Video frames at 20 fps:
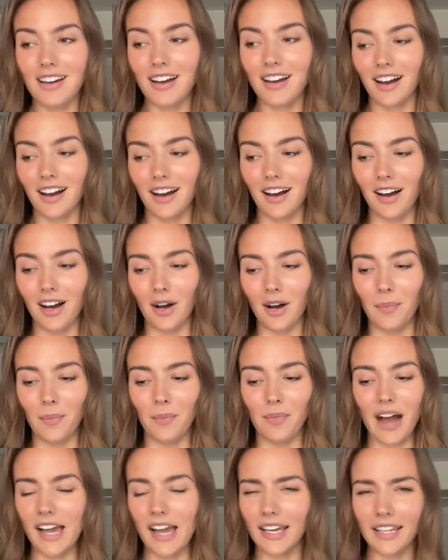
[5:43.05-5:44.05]
um,
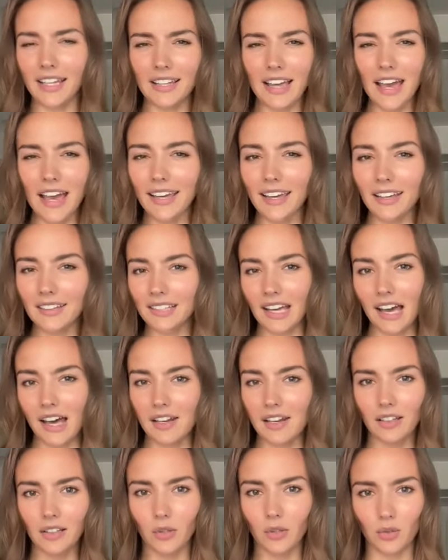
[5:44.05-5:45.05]
I can I can
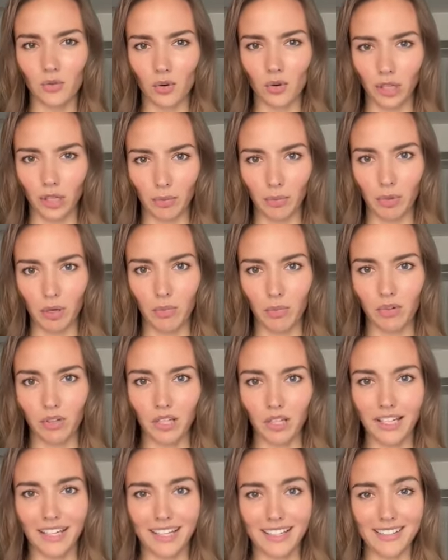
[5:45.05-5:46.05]
handle controlling people
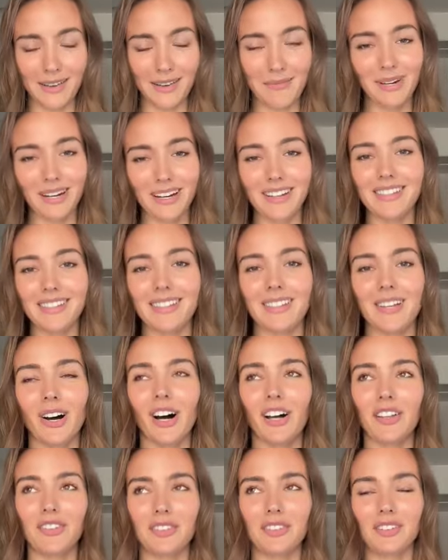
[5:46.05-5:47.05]
like somebody is
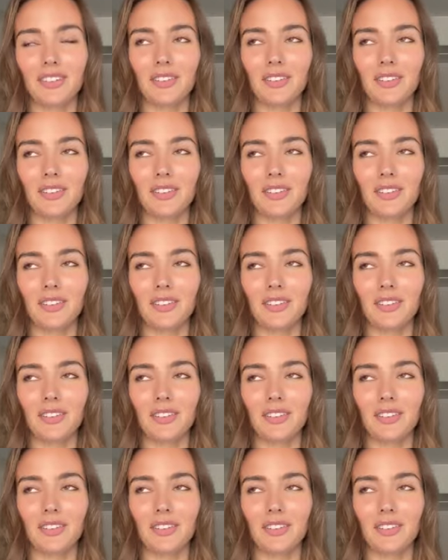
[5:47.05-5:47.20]
not